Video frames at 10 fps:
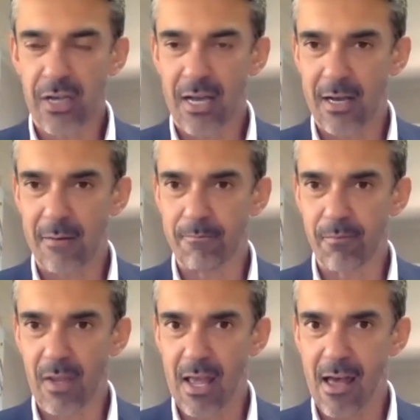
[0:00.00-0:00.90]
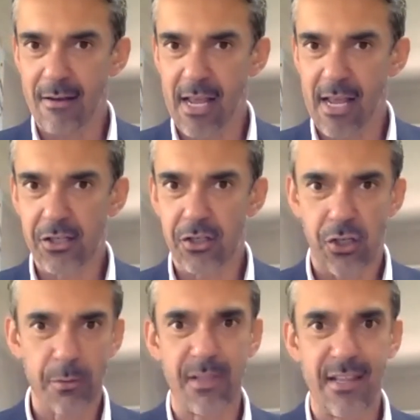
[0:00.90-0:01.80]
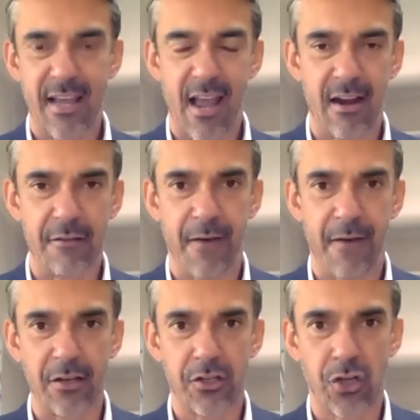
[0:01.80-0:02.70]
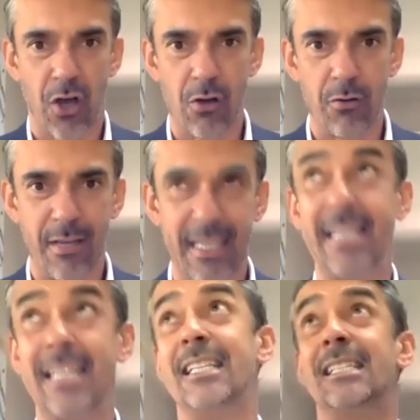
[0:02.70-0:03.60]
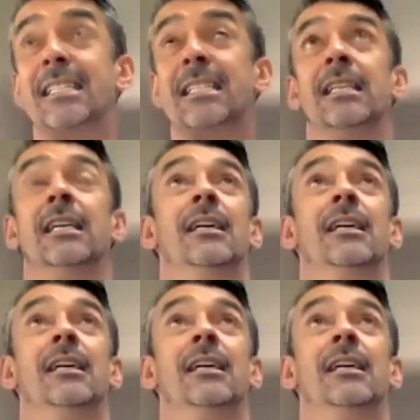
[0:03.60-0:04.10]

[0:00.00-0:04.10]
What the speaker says: Our next Chewing the Accounting Fat show is,